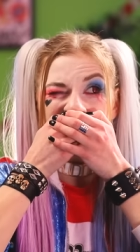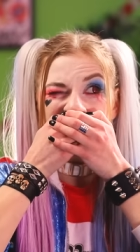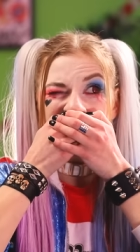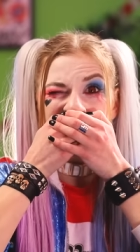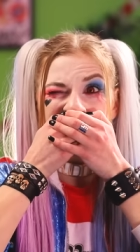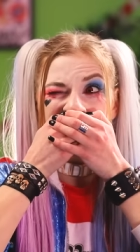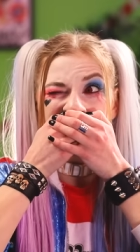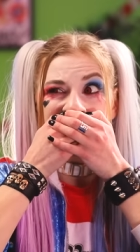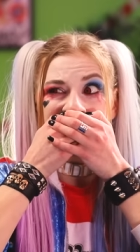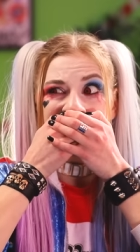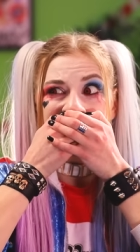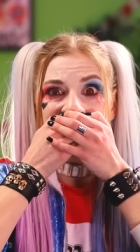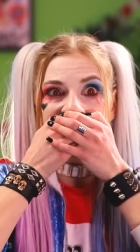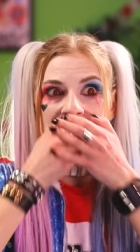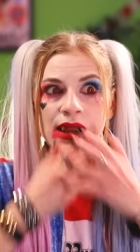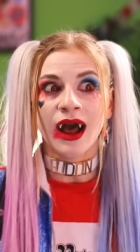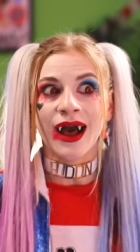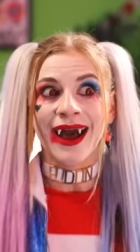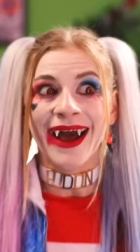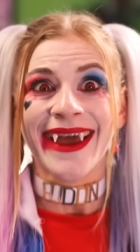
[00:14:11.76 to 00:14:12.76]
Well,
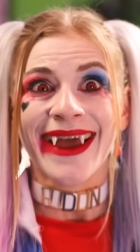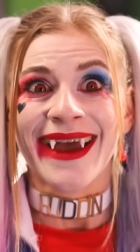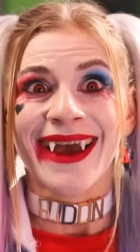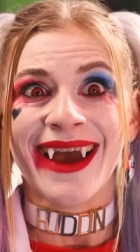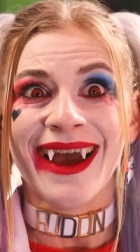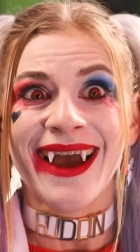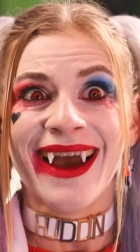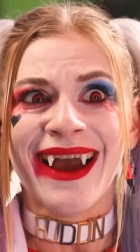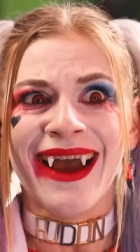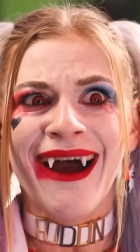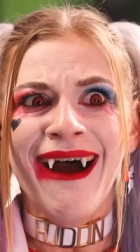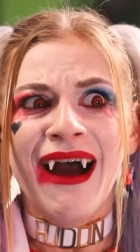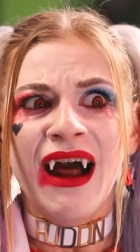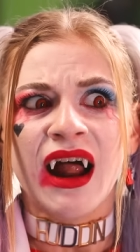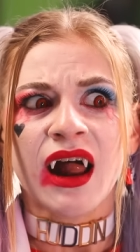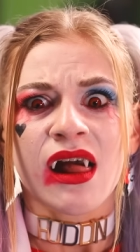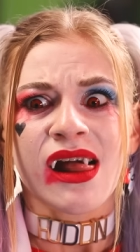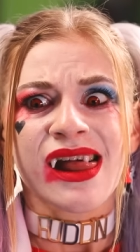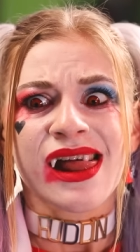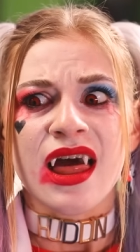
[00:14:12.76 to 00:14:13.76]
did it work?
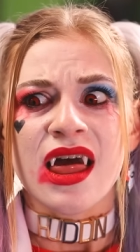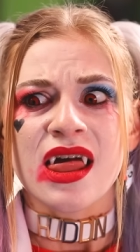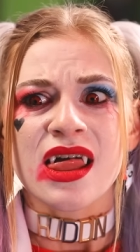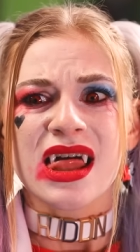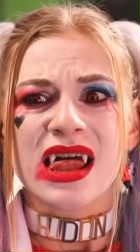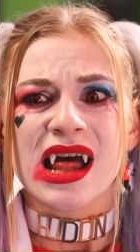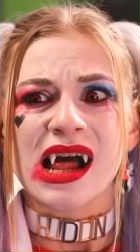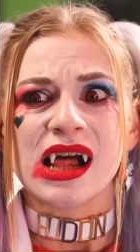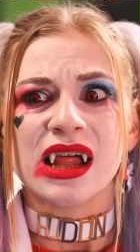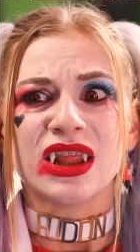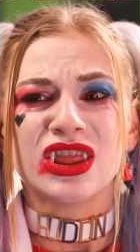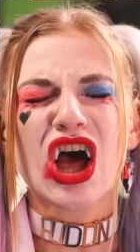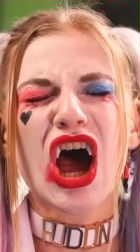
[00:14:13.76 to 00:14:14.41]
Oh,